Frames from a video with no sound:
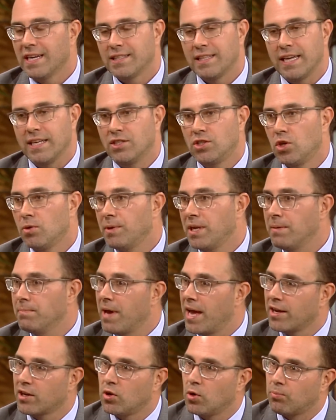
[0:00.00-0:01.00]
they had too many
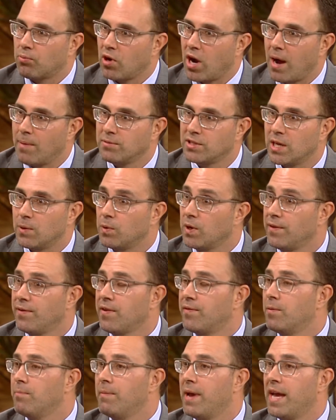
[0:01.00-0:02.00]
medical problems that would have
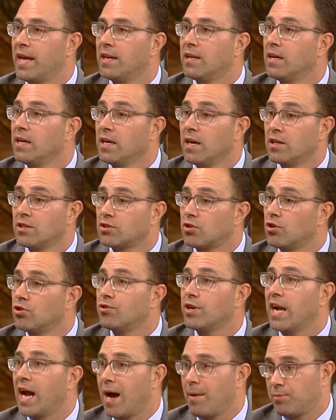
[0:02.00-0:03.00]
even made
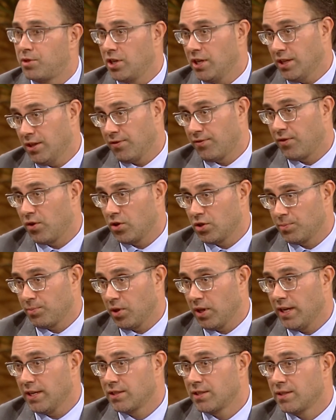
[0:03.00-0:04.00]
surgery an option in the first
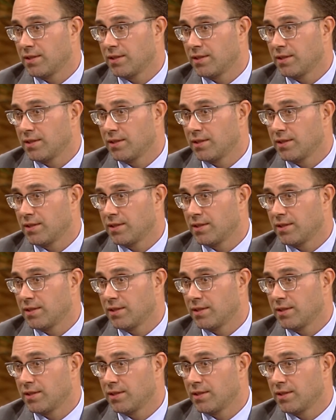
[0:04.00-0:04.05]
place.